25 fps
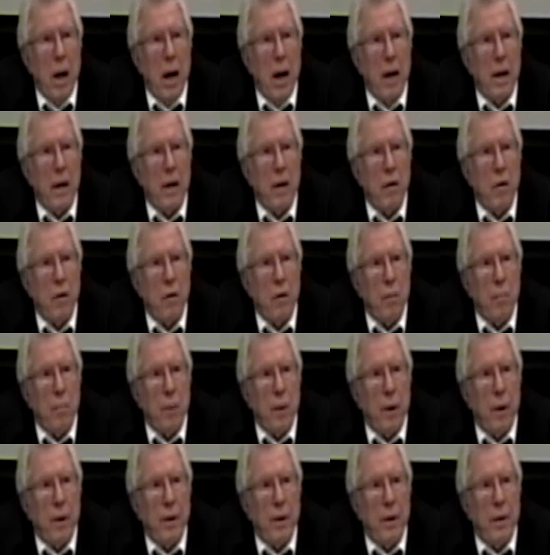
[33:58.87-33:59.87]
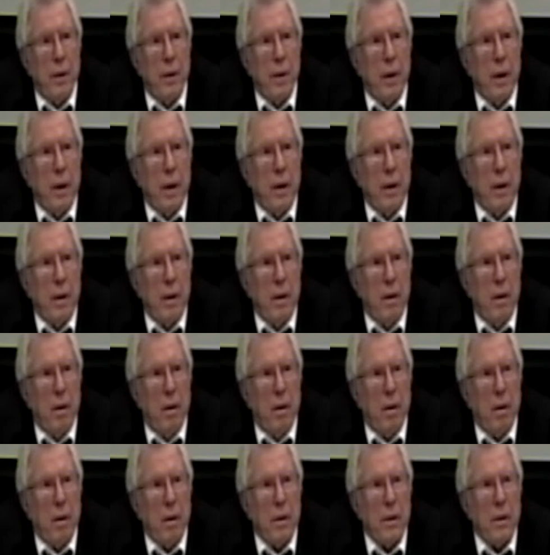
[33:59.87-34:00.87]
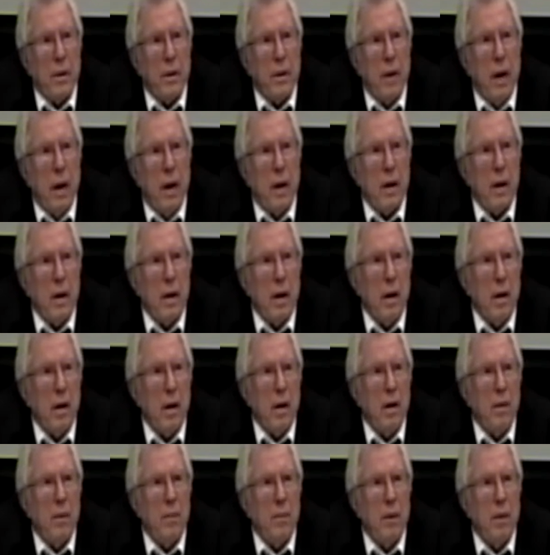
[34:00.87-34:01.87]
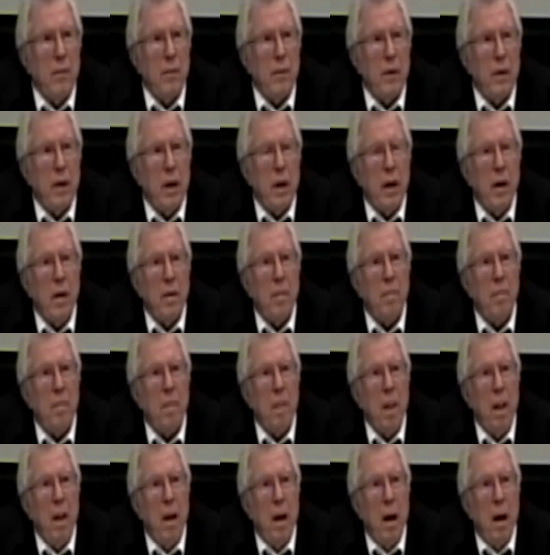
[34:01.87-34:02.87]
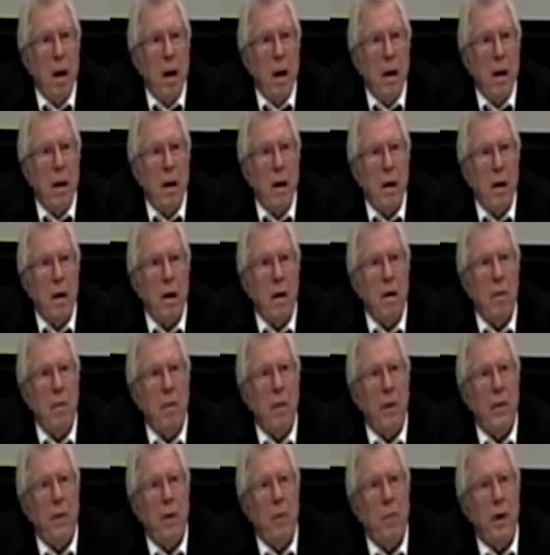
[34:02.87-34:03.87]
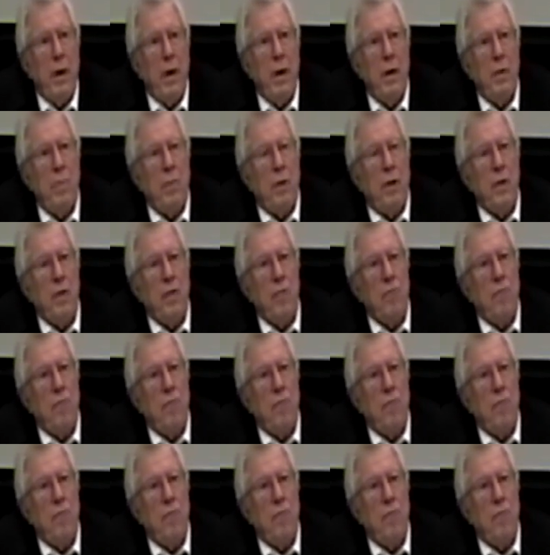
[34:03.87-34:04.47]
And in Ypern, in August 1915, he, when the wind was